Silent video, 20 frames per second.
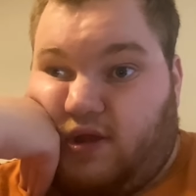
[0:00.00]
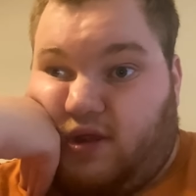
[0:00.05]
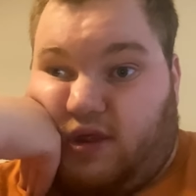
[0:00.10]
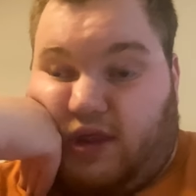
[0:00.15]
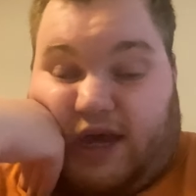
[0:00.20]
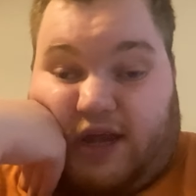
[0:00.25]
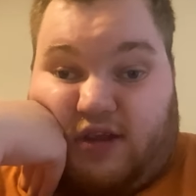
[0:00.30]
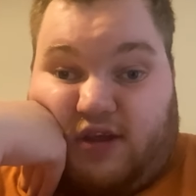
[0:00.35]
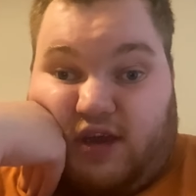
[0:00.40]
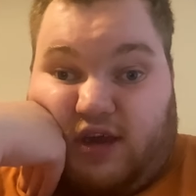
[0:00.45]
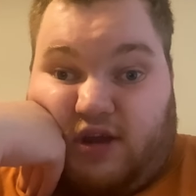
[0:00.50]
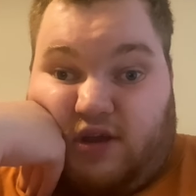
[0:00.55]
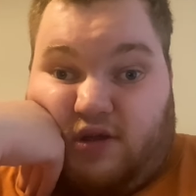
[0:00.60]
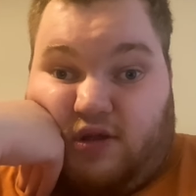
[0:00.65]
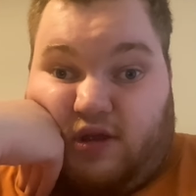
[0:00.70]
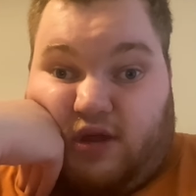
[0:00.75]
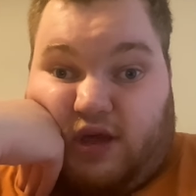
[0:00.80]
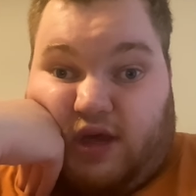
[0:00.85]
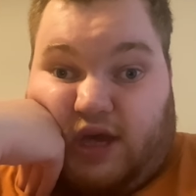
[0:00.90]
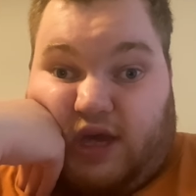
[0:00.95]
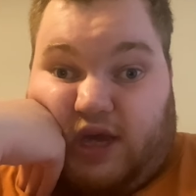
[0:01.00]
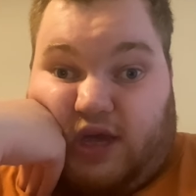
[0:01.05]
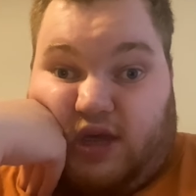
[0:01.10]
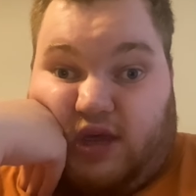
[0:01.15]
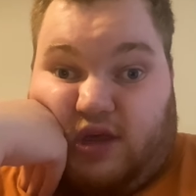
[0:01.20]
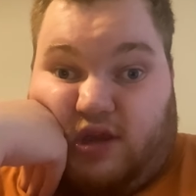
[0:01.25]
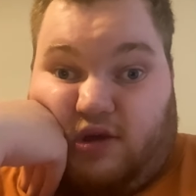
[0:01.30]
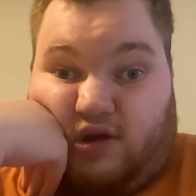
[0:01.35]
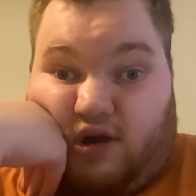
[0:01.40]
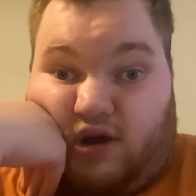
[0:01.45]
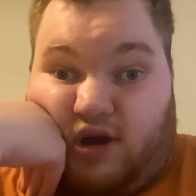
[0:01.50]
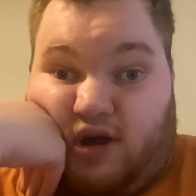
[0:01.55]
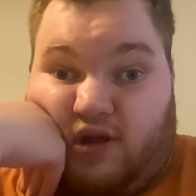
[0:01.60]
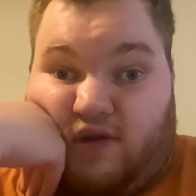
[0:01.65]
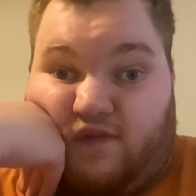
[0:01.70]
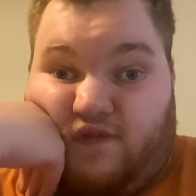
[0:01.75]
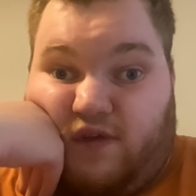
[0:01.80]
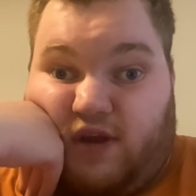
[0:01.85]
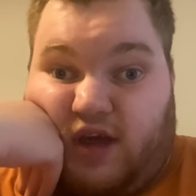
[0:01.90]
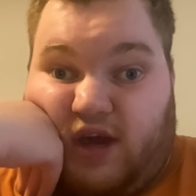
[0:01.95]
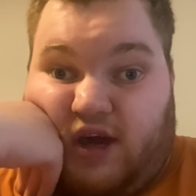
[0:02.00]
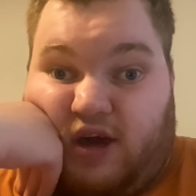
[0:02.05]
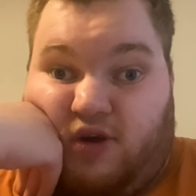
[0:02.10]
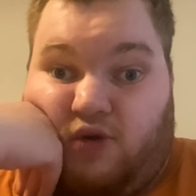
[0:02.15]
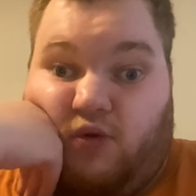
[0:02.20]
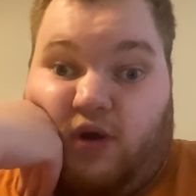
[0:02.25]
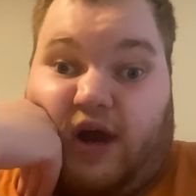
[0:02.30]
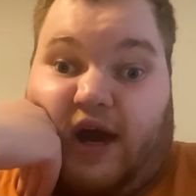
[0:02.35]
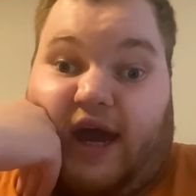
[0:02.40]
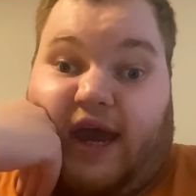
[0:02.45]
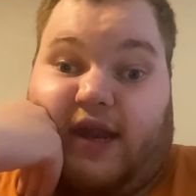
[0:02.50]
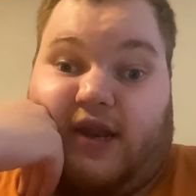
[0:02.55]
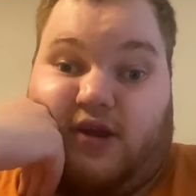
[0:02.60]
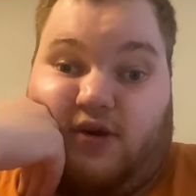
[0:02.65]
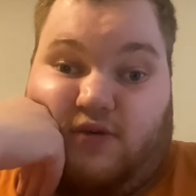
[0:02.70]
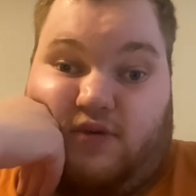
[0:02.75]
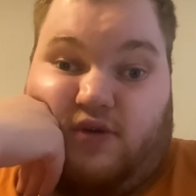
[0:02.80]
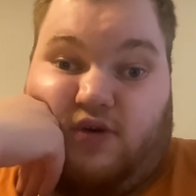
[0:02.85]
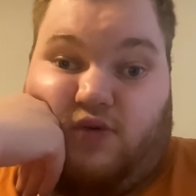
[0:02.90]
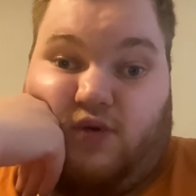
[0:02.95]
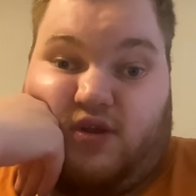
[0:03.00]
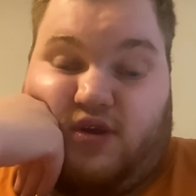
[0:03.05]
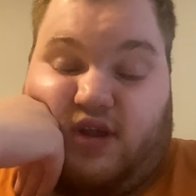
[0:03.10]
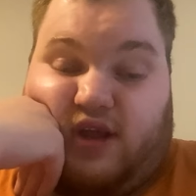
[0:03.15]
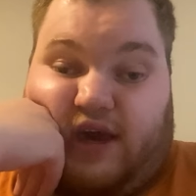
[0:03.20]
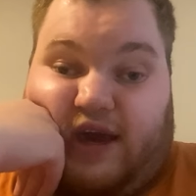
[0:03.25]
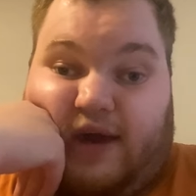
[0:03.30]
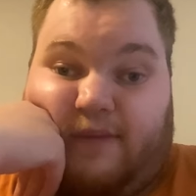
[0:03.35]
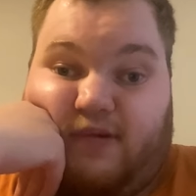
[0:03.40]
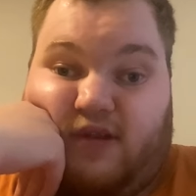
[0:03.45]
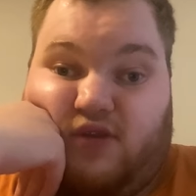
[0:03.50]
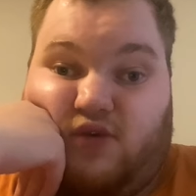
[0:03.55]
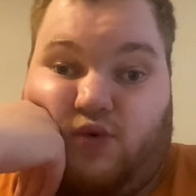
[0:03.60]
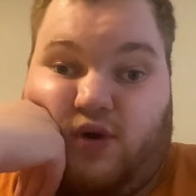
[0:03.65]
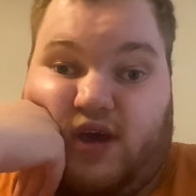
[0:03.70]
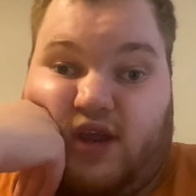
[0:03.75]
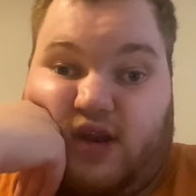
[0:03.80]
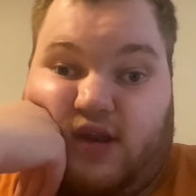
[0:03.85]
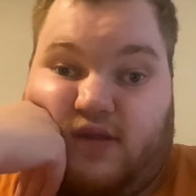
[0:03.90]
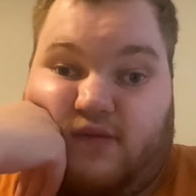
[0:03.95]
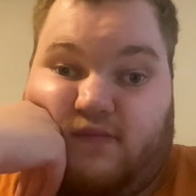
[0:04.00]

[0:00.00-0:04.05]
That channel is gone for now. I don't know what's going to happen to it.